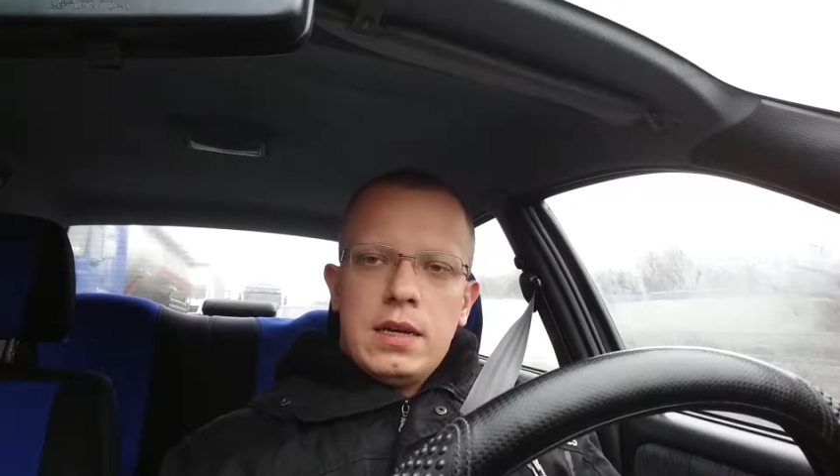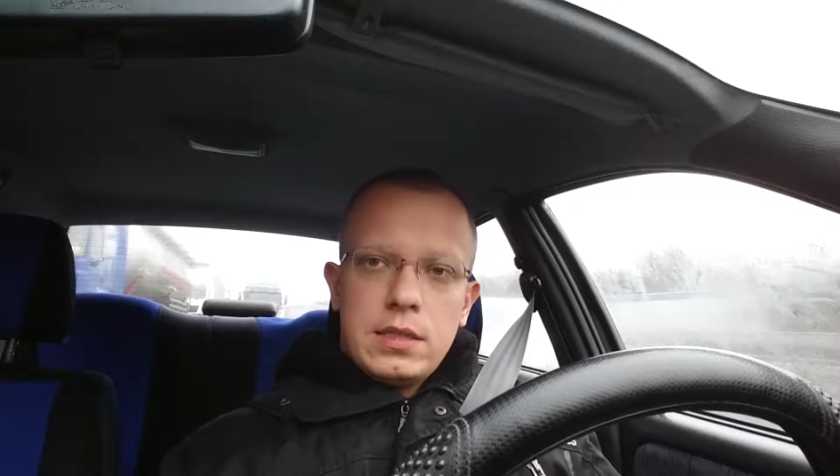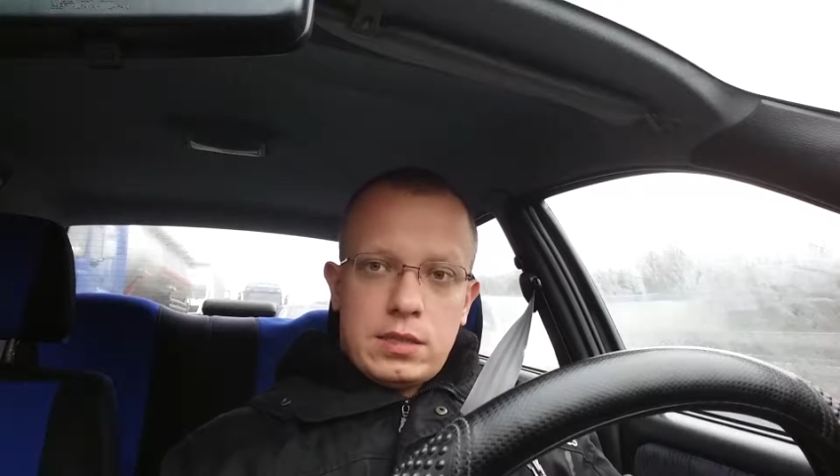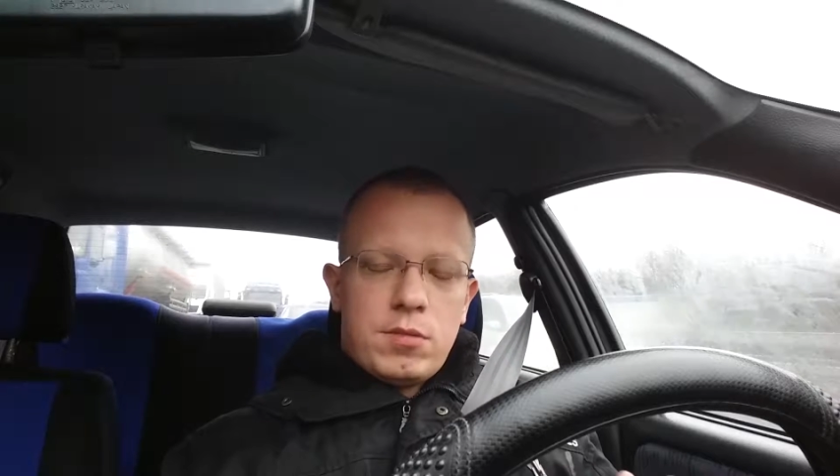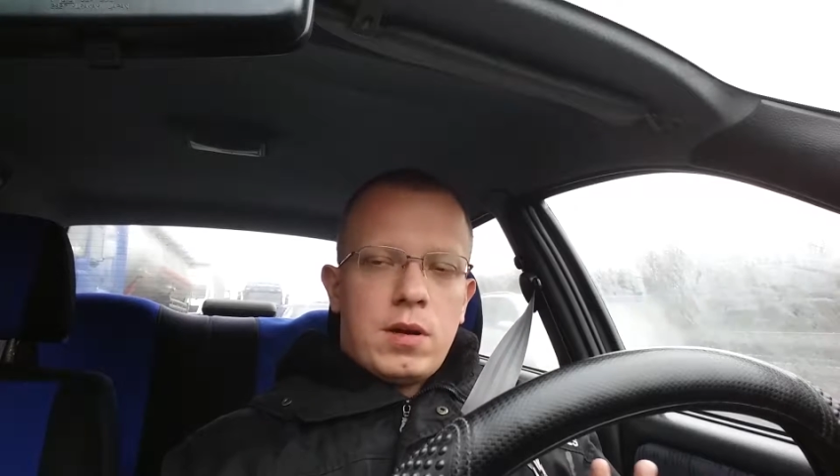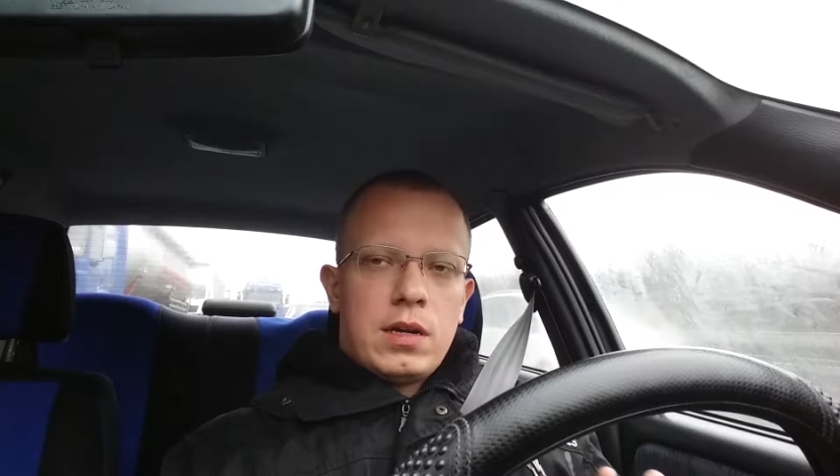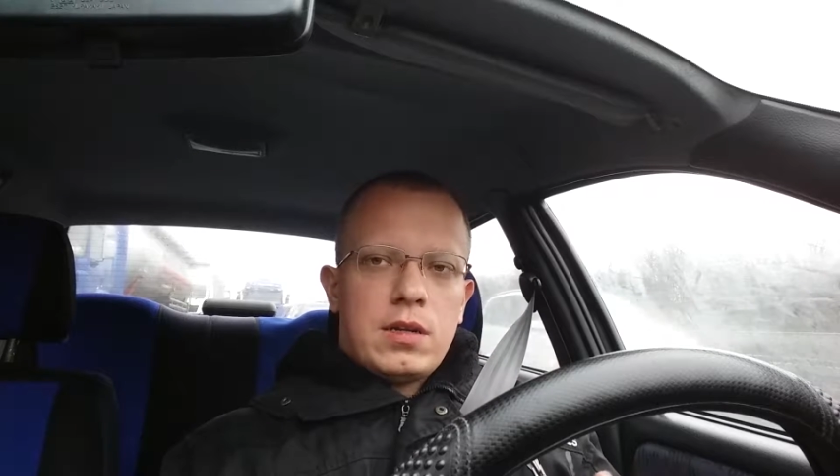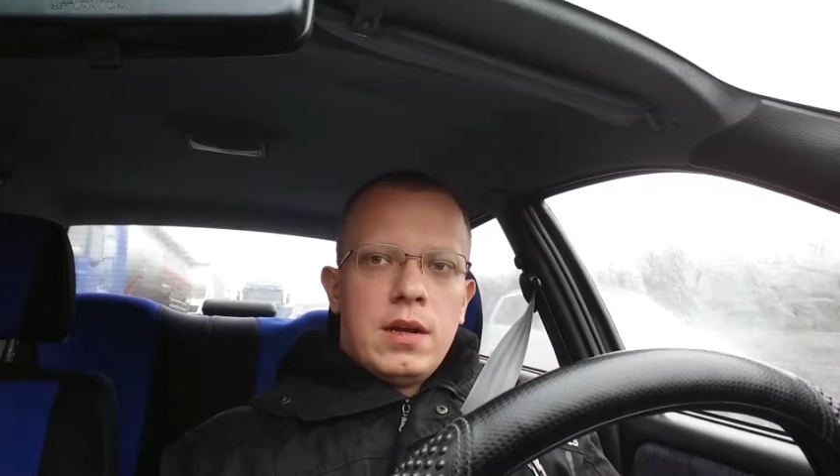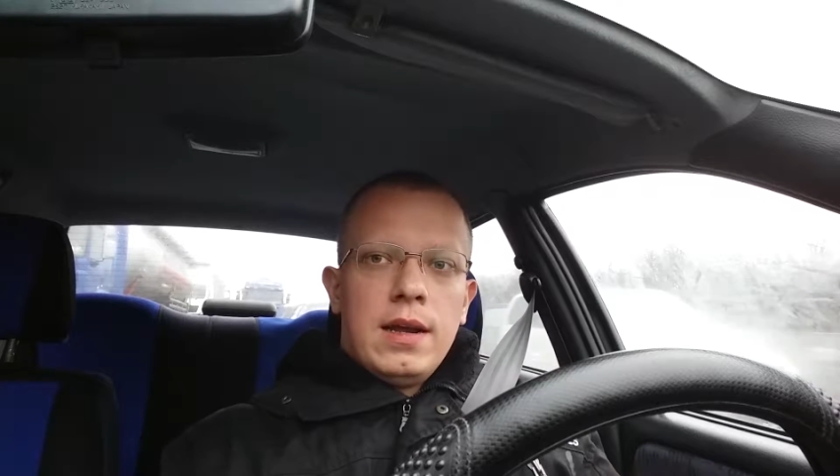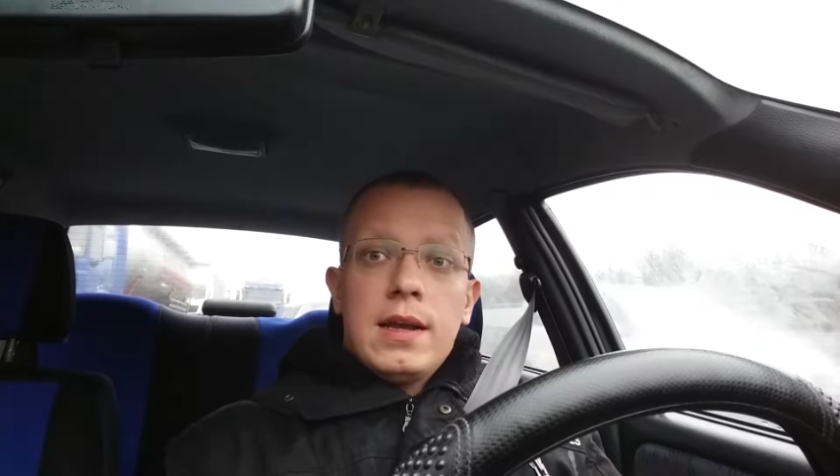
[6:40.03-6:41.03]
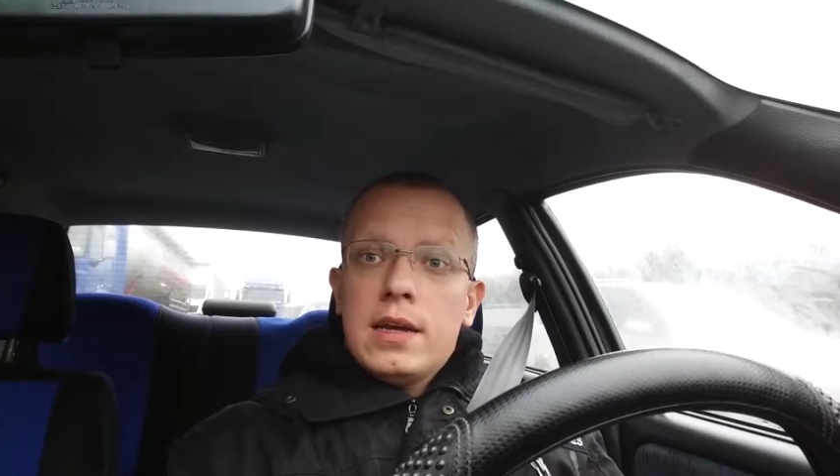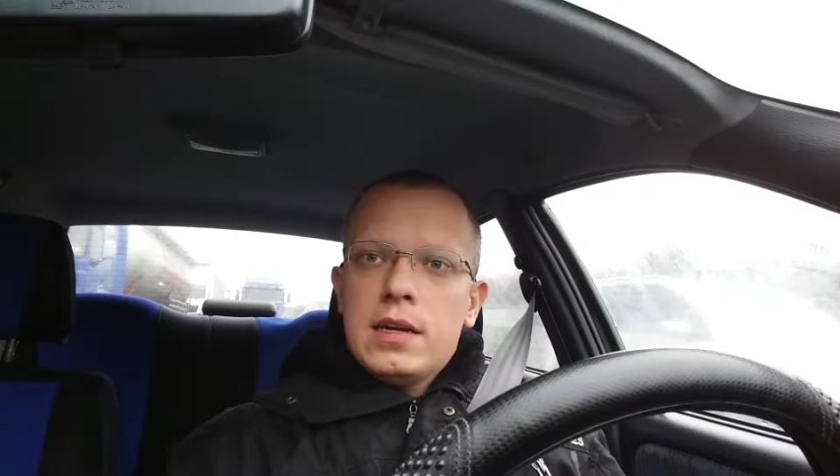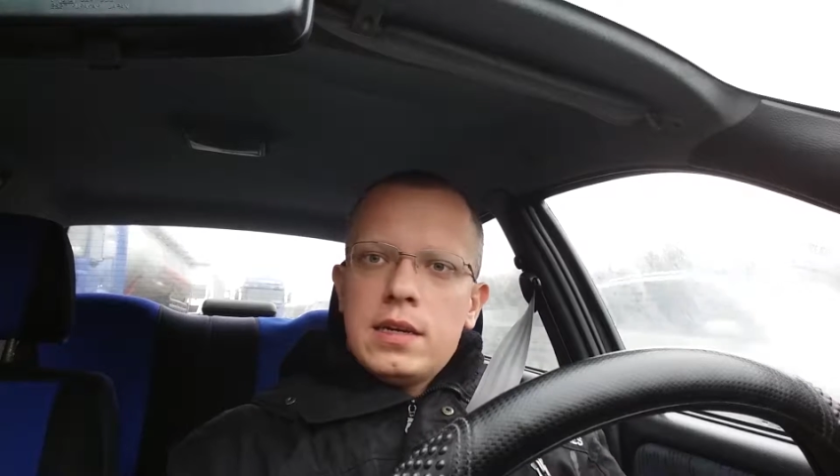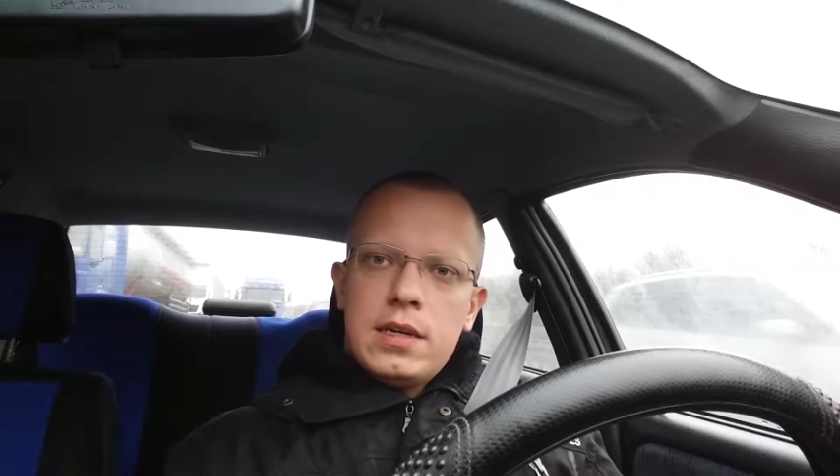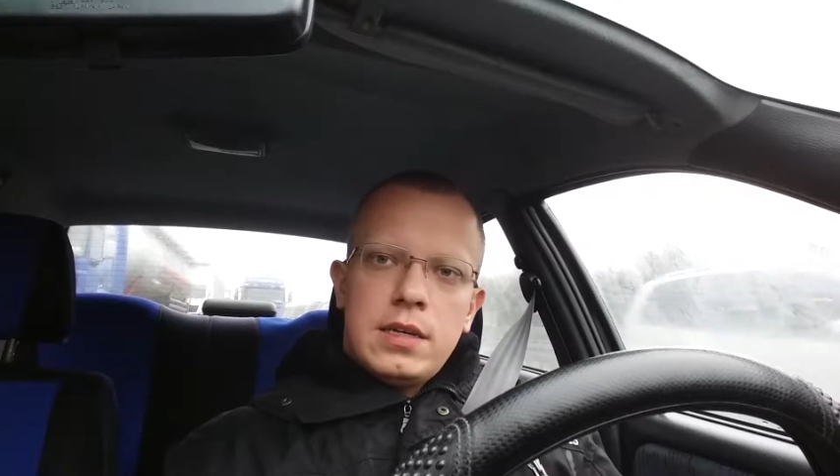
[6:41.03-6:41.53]
it's great.
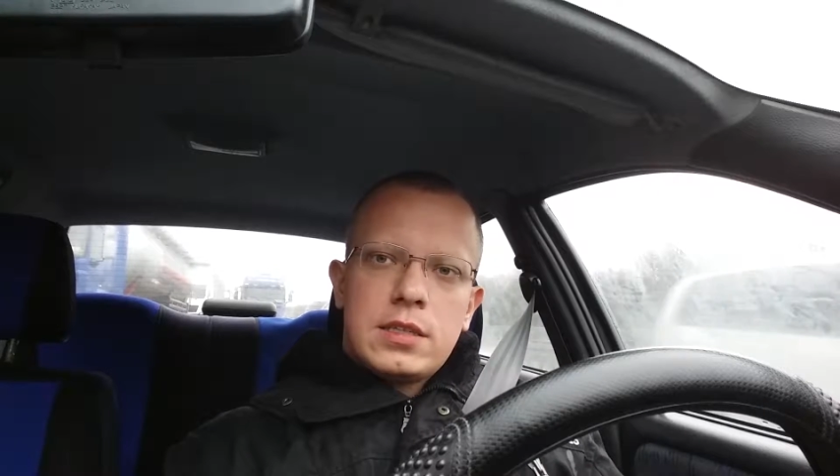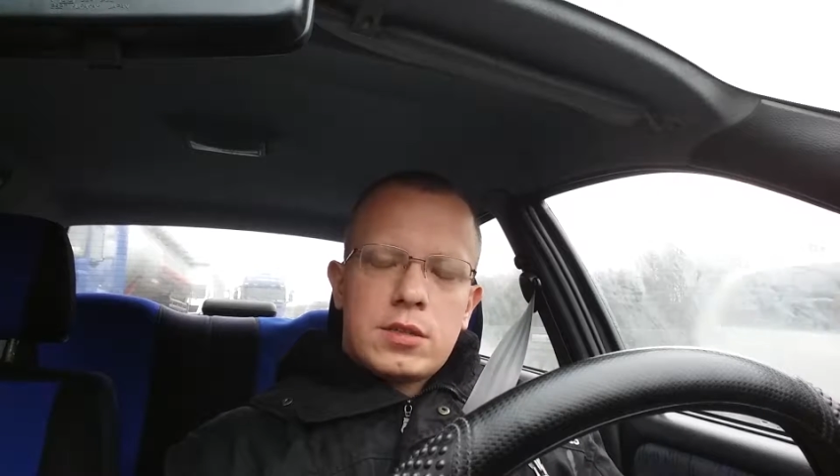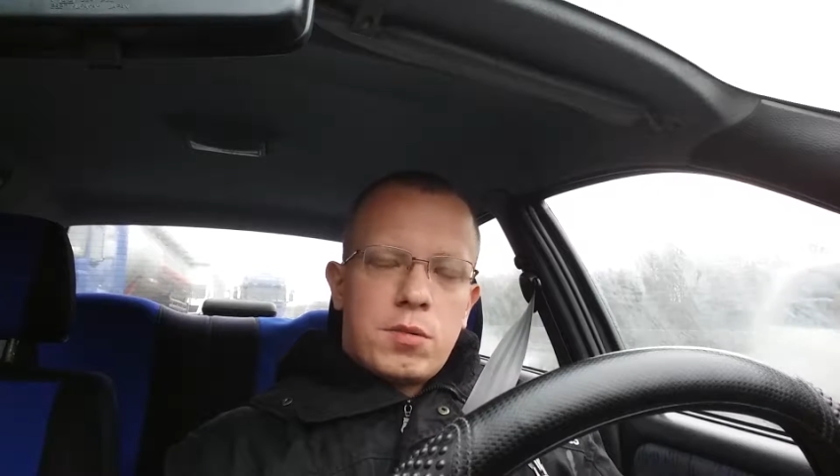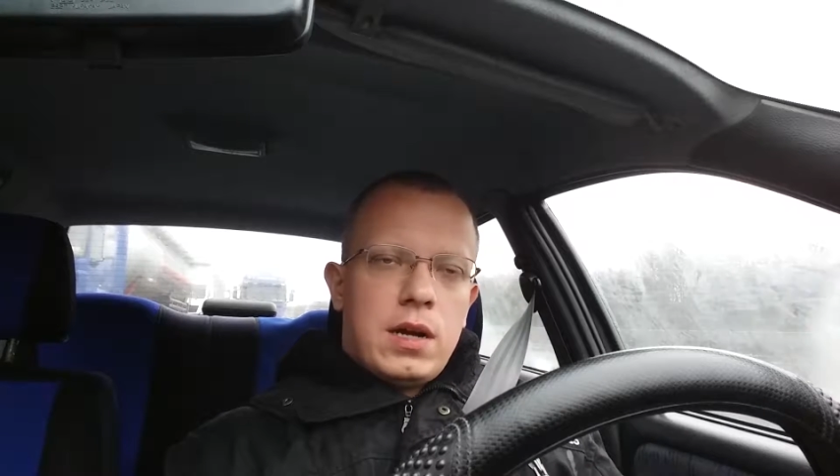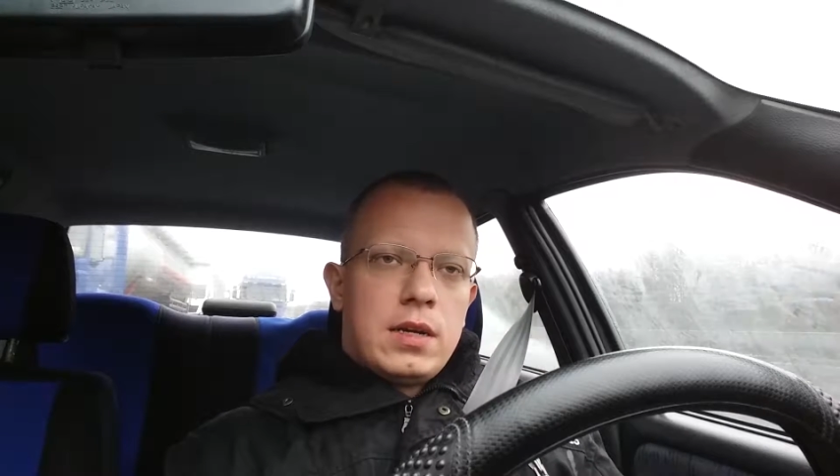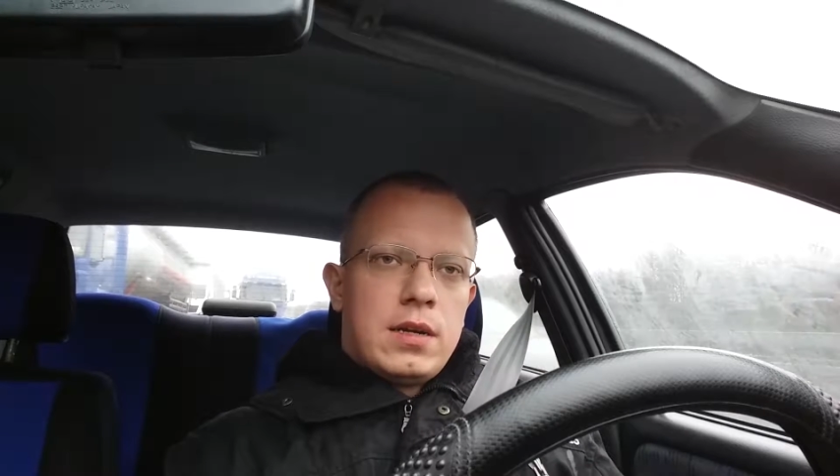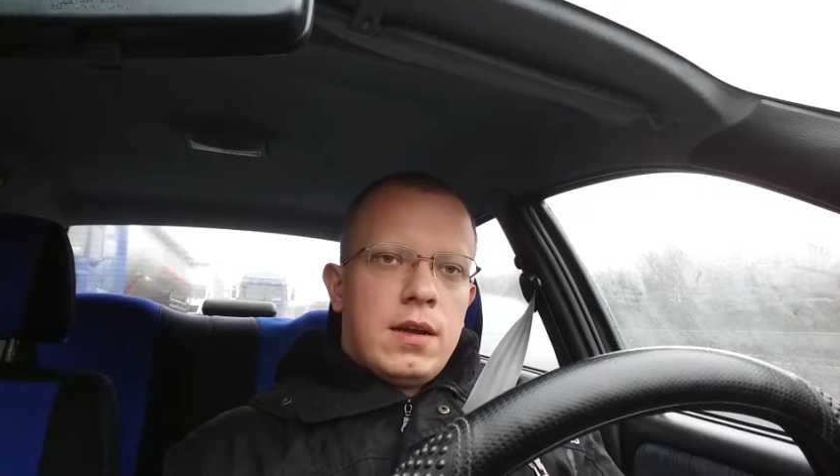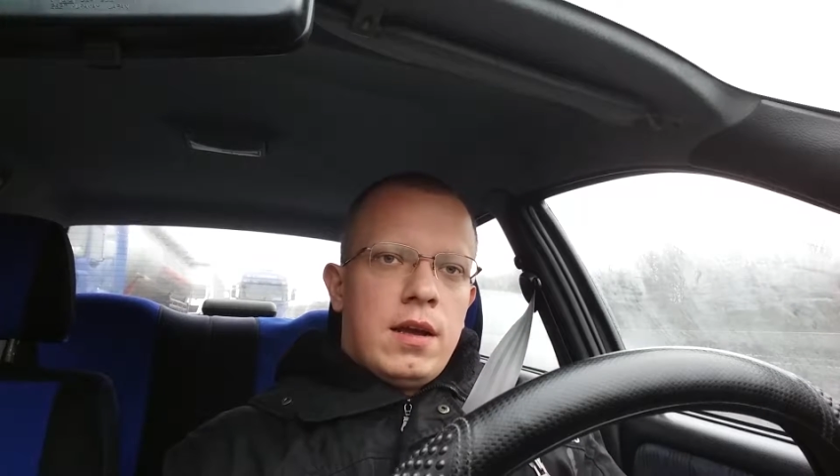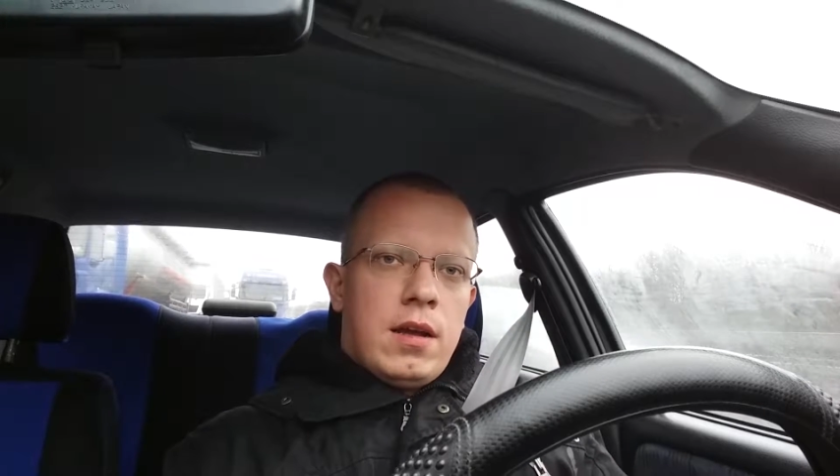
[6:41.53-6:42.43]
It's great.